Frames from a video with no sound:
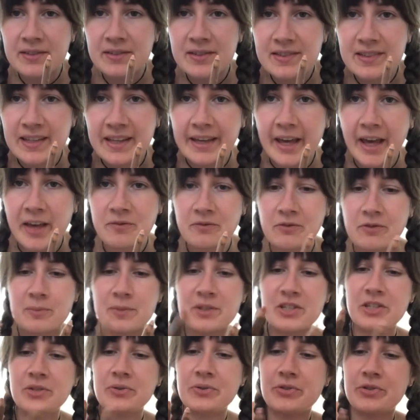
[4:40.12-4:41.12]
They came from a
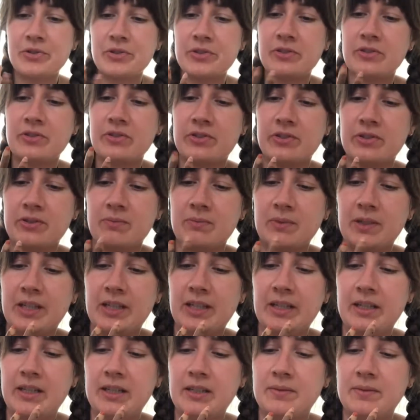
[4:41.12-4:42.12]
children's
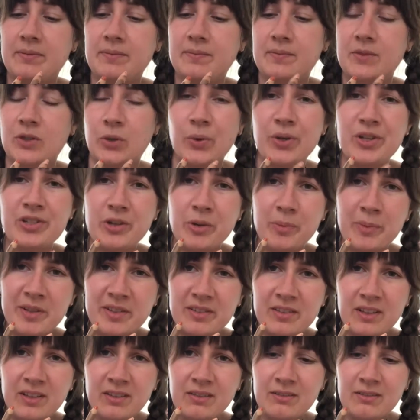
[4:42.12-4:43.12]
toy shop, I
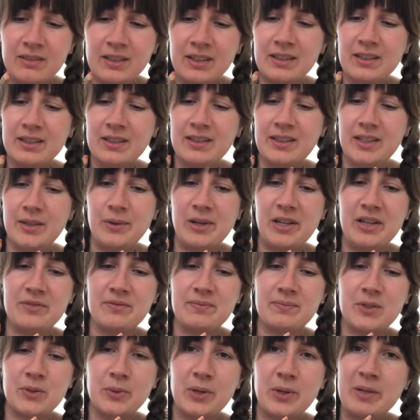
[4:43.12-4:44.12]
think. They were like
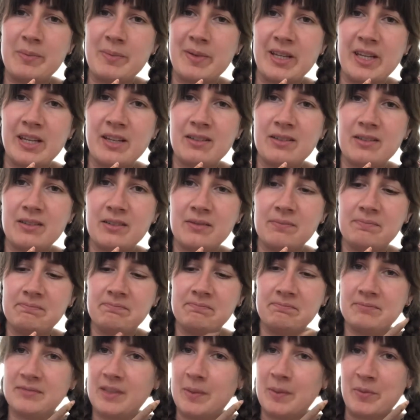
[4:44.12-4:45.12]
20p each.
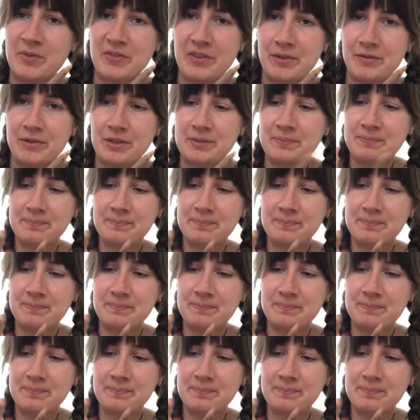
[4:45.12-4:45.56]
They're my favourite.